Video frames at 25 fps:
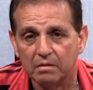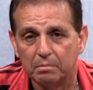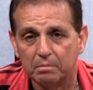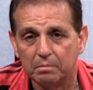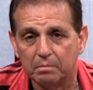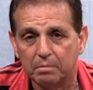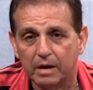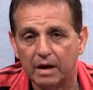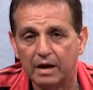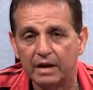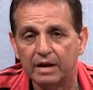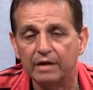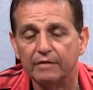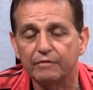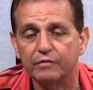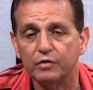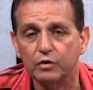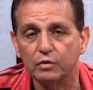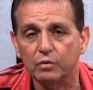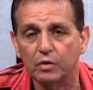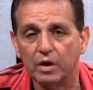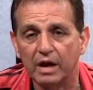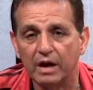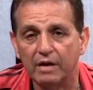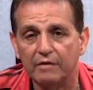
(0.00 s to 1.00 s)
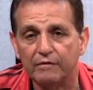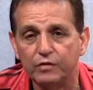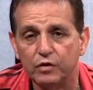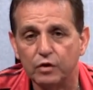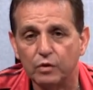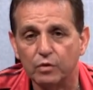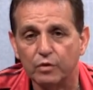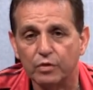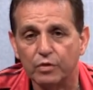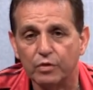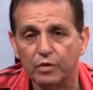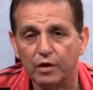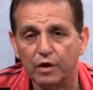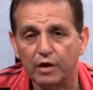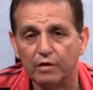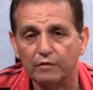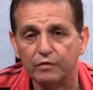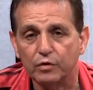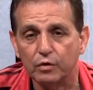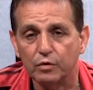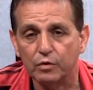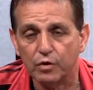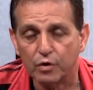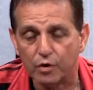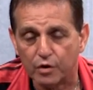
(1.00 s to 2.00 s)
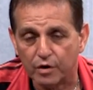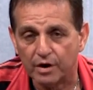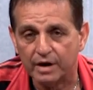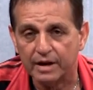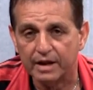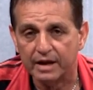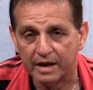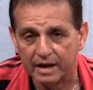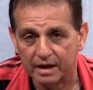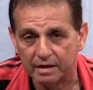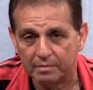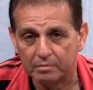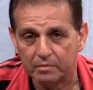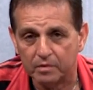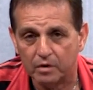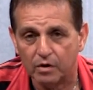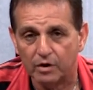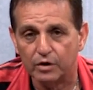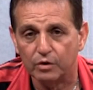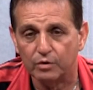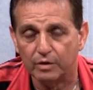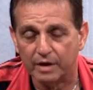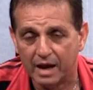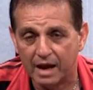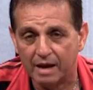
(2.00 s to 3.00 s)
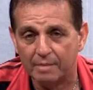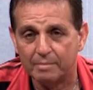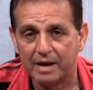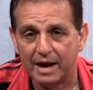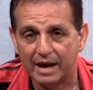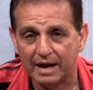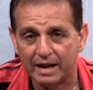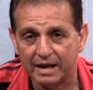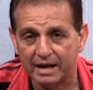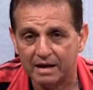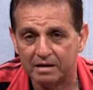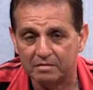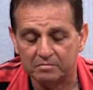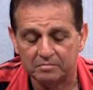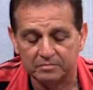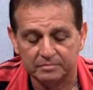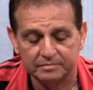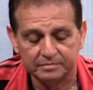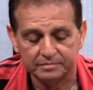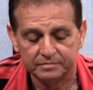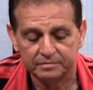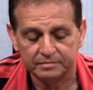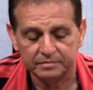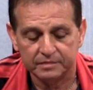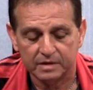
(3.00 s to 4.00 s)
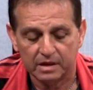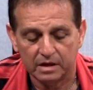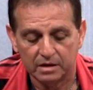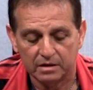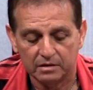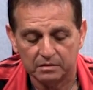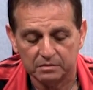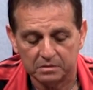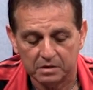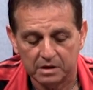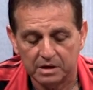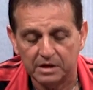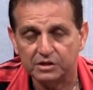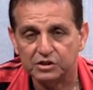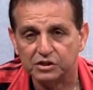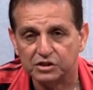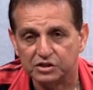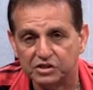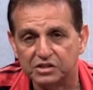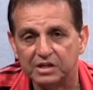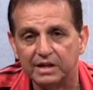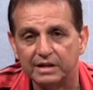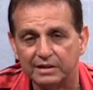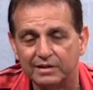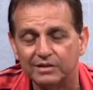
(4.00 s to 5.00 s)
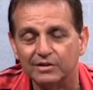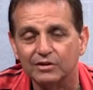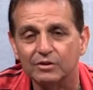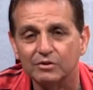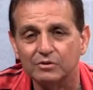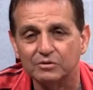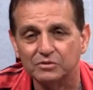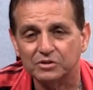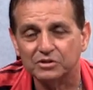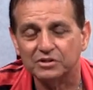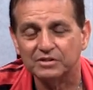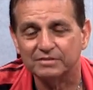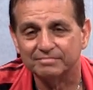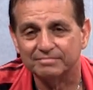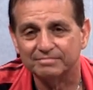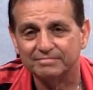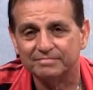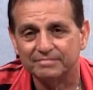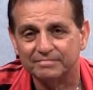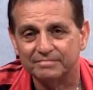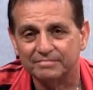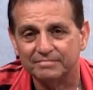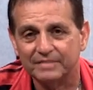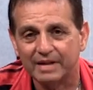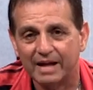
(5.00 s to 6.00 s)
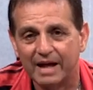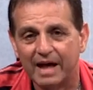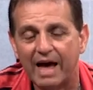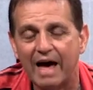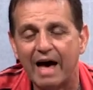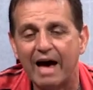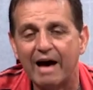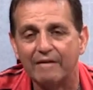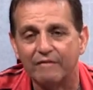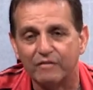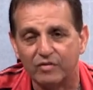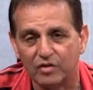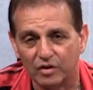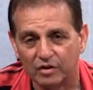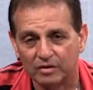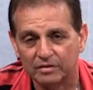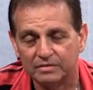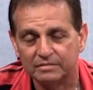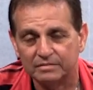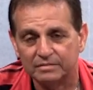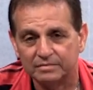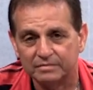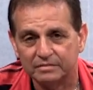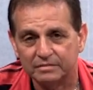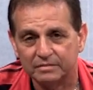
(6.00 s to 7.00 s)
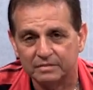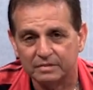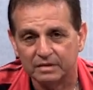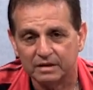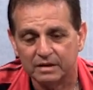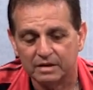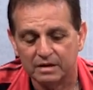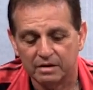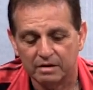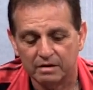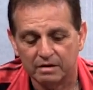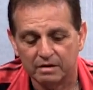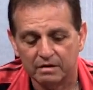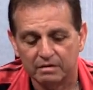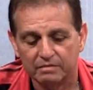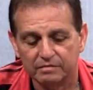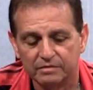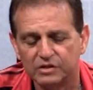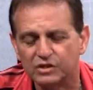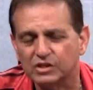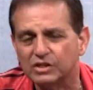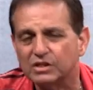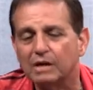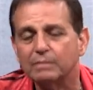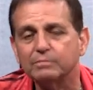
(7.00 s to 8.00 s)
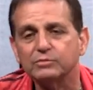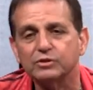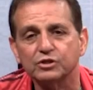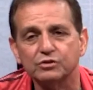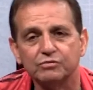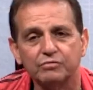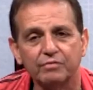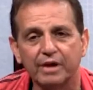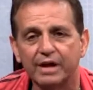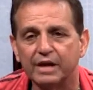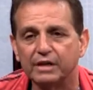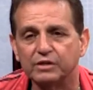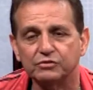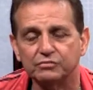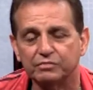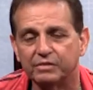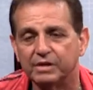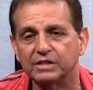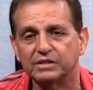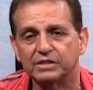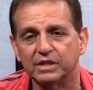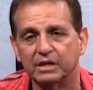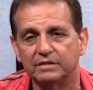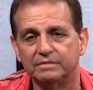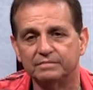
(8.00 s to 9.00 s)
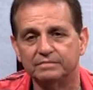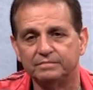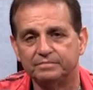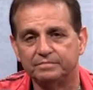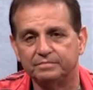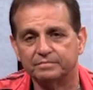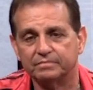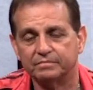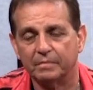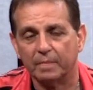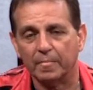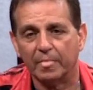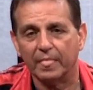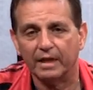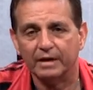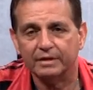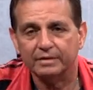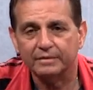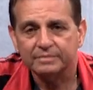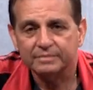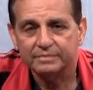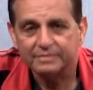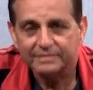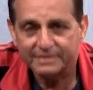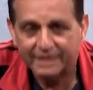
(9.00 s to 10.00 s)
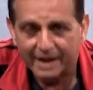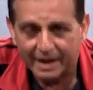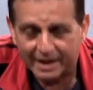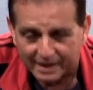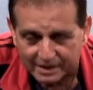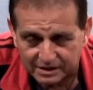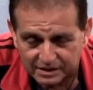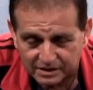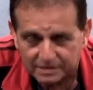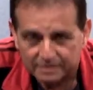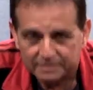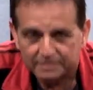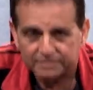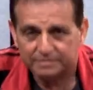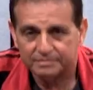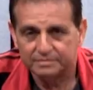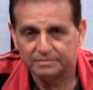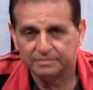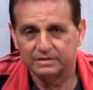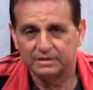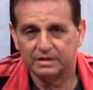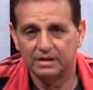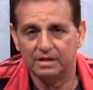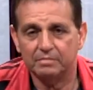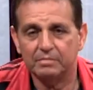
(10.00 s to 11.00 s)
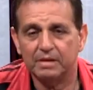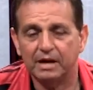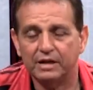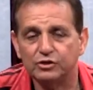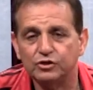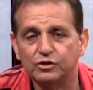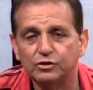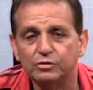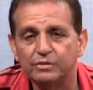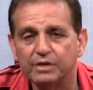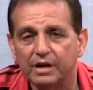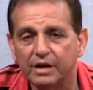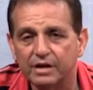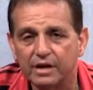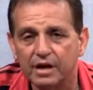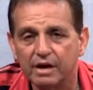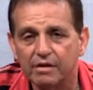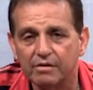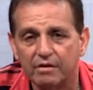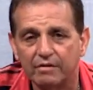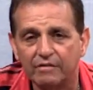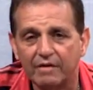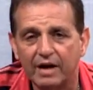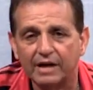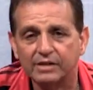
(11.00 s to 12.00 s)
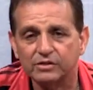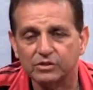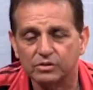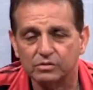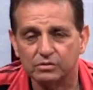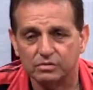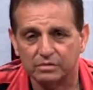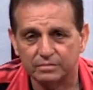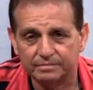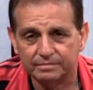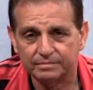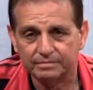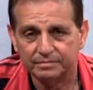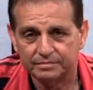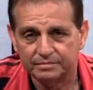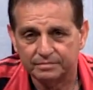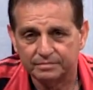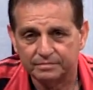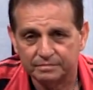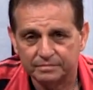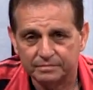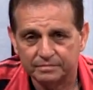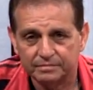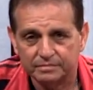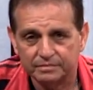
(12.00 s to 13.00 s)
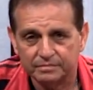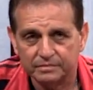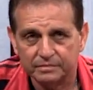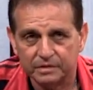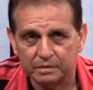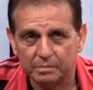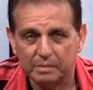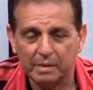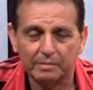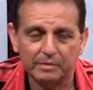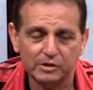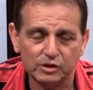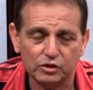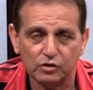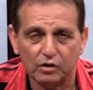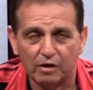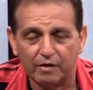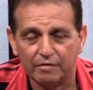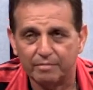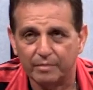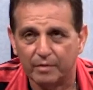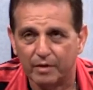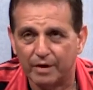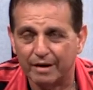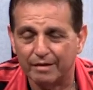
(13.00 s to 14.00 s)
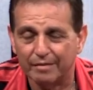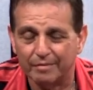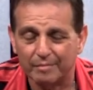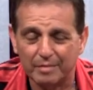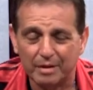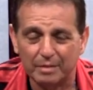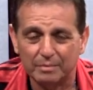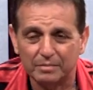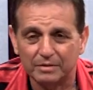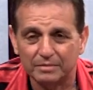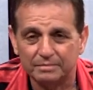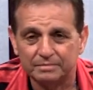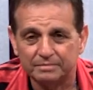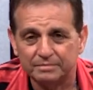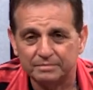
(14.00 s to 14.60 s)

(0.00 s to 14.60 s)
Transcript: but if you hurt him or you came at him, he just didn't lose, ever. For some strange reason, Dennis, in my junior year of high school, maybe sophomore, I don't remember,